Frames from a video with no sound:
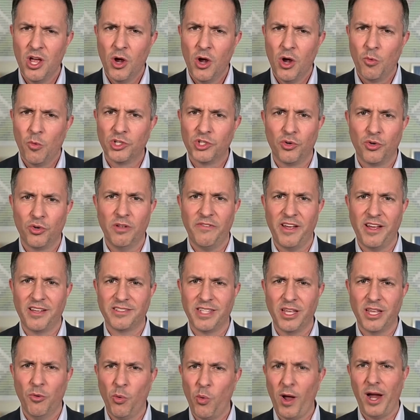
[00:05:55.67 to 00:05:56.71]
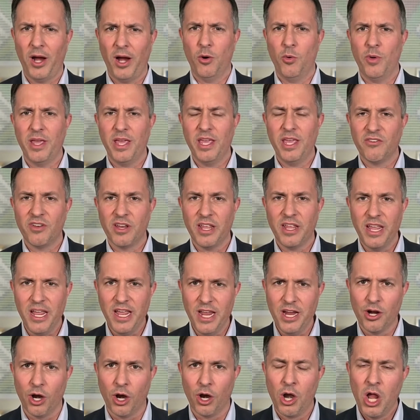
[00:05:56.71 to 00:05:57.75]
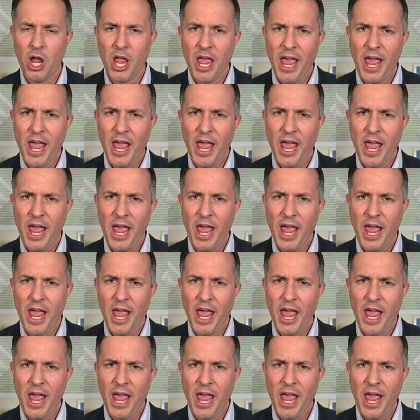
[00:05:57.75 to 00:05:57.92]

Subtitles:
were sort of asking, why are we even here?